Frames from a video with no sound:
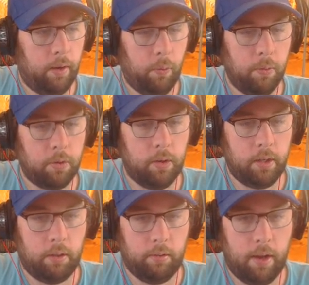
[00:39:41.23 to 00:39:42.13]
If we were
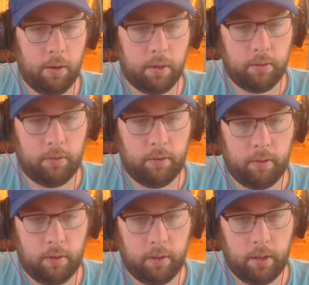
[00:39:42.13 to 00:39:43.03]
trading the 3-hour
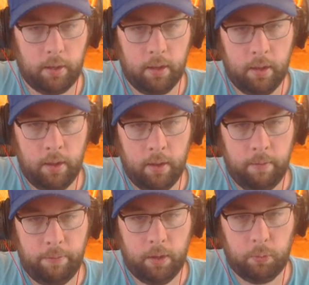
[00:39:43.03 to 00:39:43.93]
consistently,
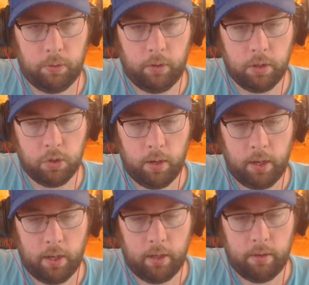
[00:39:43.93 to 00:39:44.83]
this was our
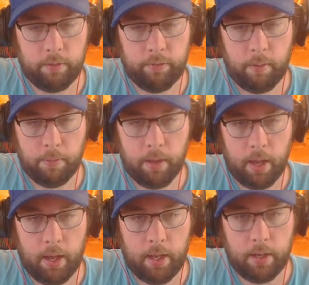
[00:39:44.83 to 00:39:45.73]
trade from
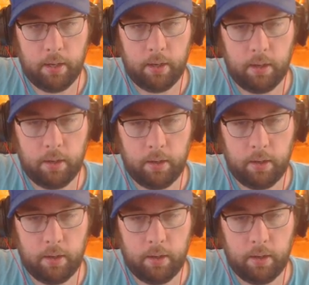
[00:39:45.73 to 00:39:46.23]
9